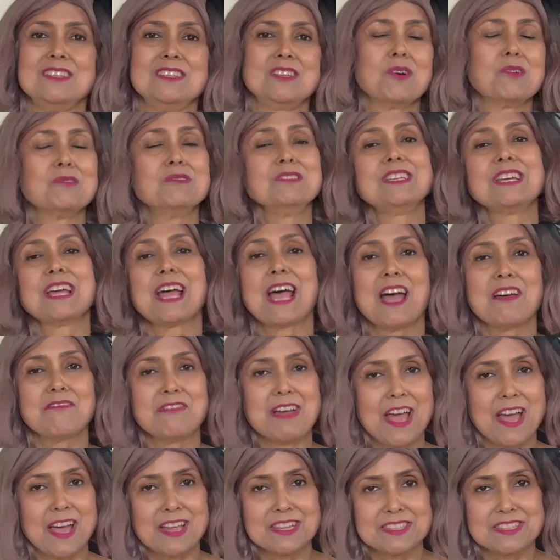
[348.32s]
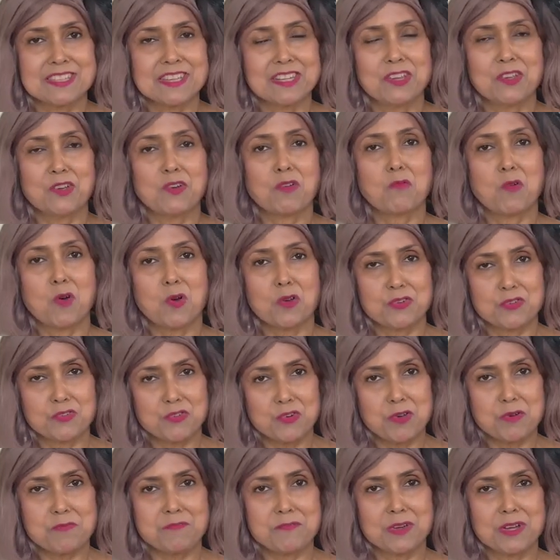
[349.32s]
Don't have hats in your
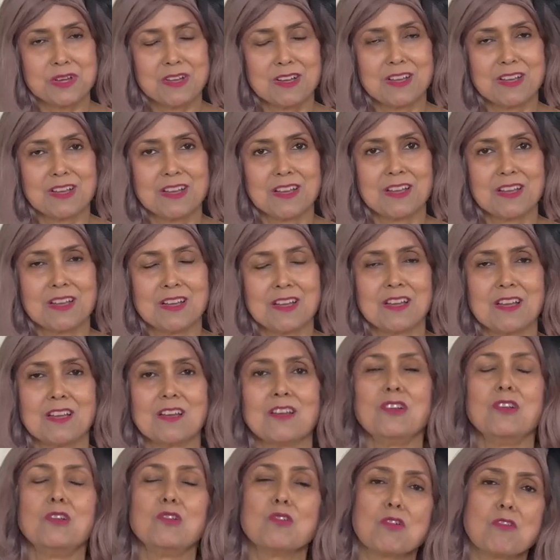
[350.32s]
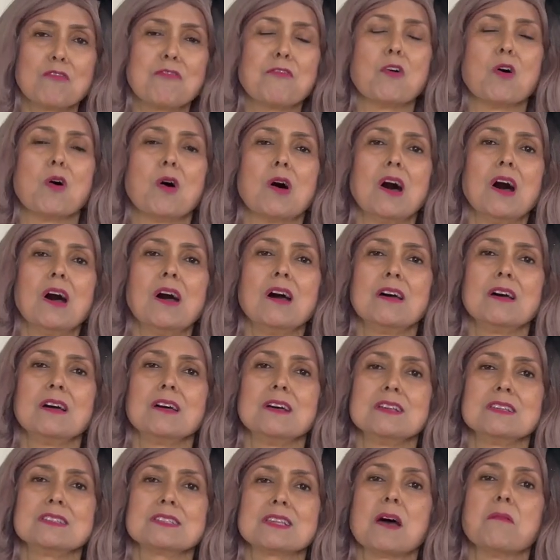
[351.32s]
wardrobe? Look for
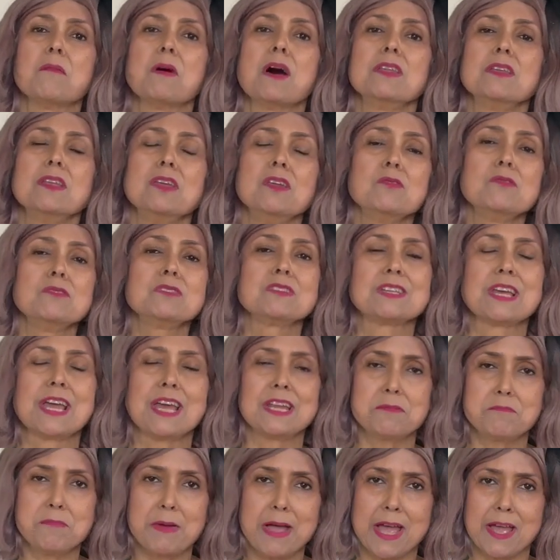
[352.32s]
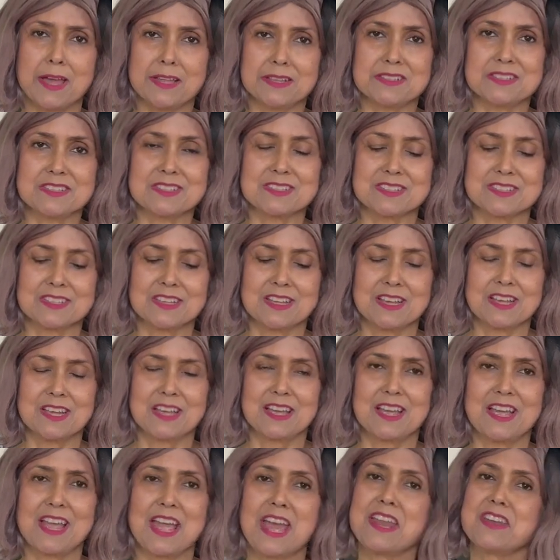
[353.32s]
some unused headbands
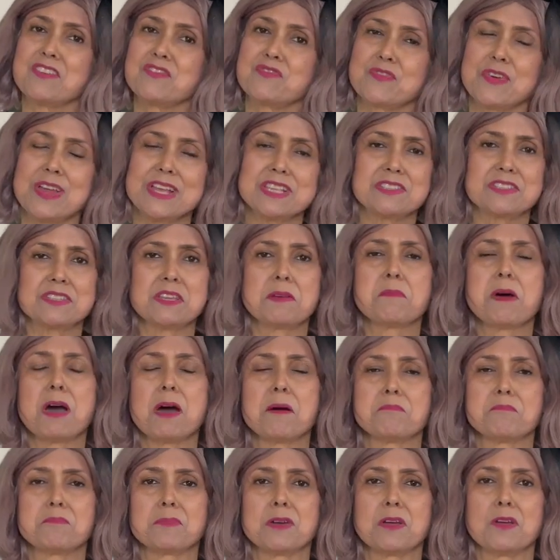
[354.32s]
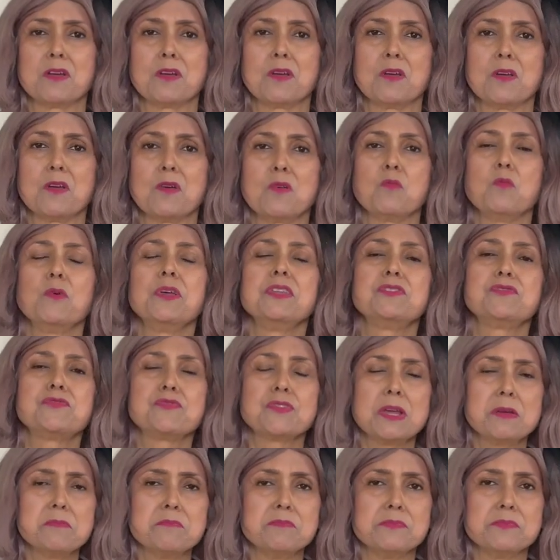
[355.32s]
and dress them up with
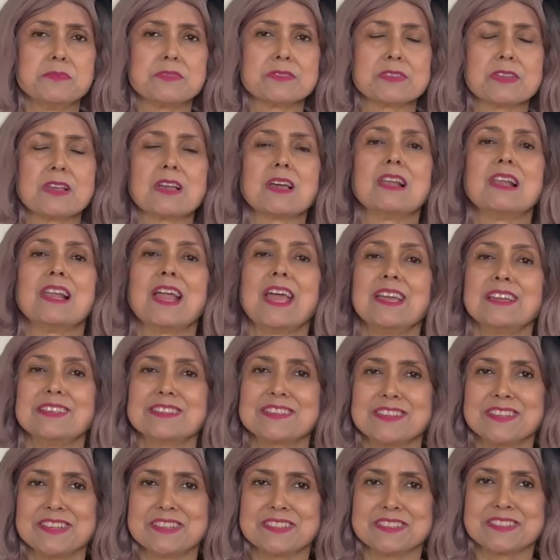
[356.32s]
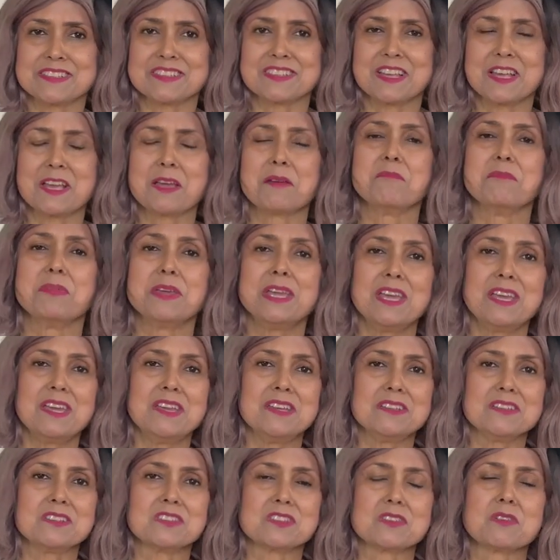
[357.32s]
trims laces,
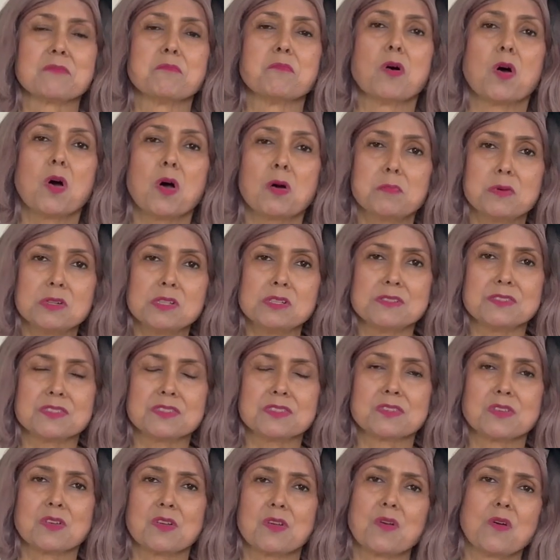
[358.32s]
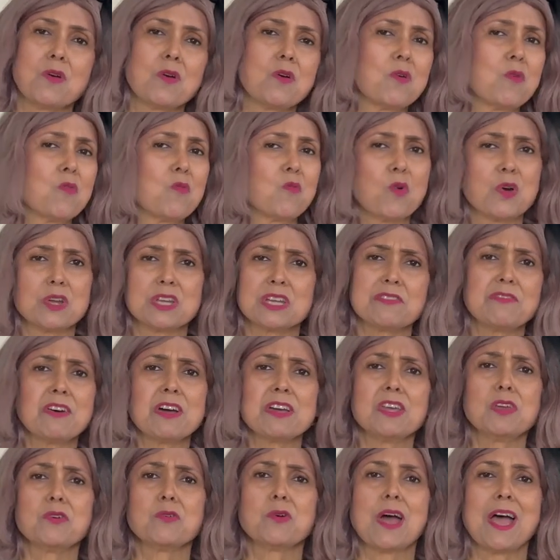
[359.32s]
beads, baubles,
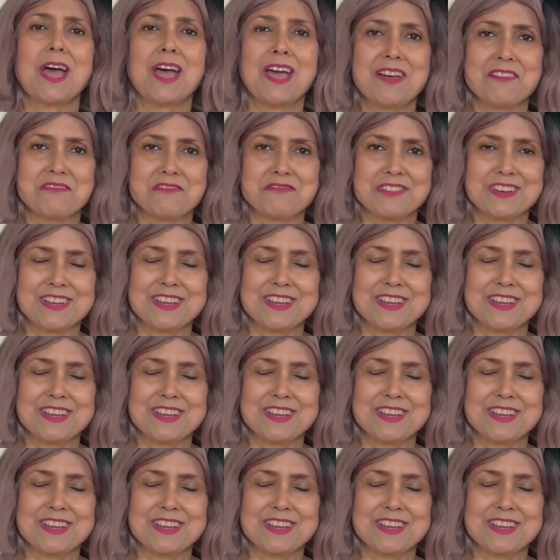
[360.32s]
whatever you have.